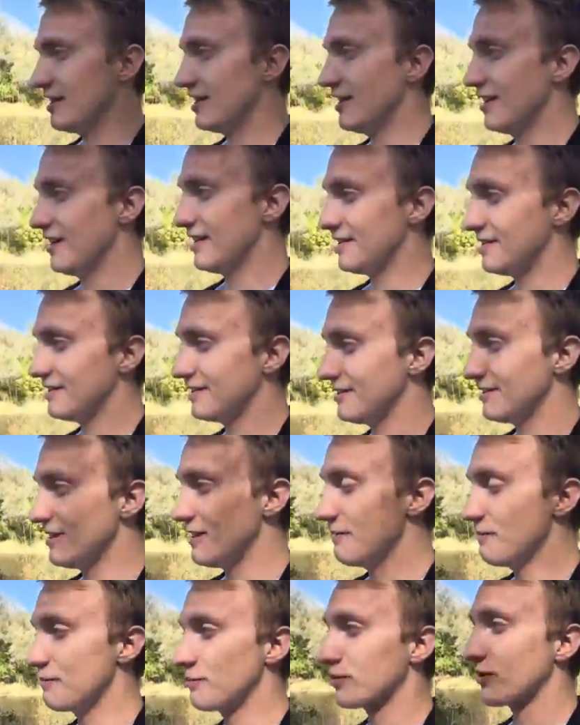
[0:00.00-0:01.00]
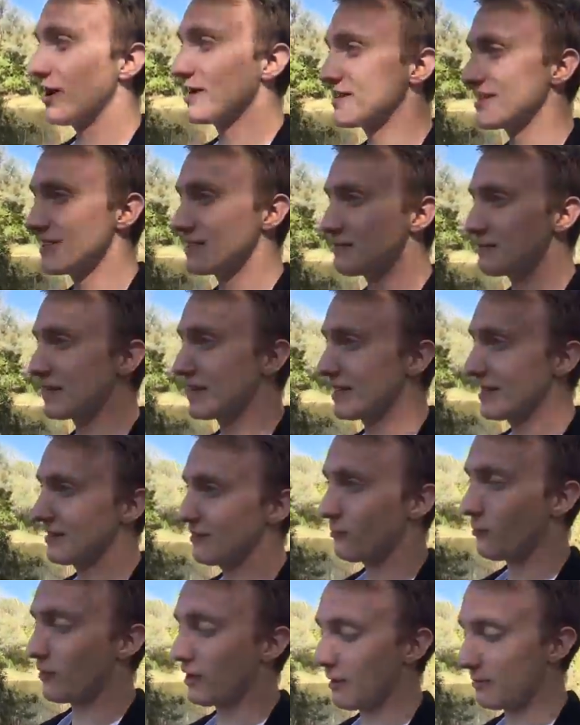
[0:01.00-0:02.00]
It impresses me
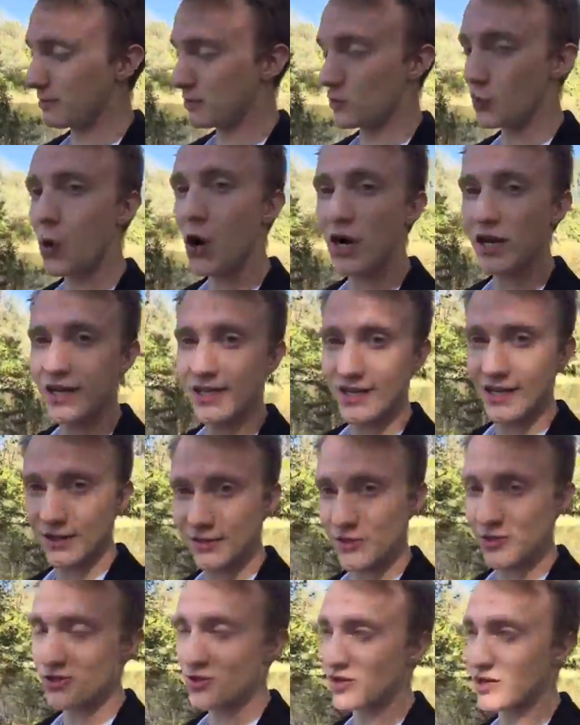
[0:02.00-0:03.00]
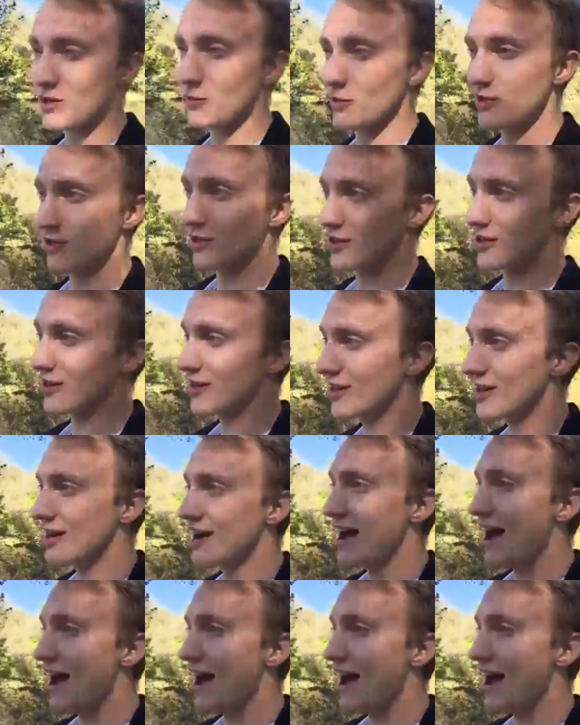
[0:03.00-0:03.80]
when I'm just walking down the street with her,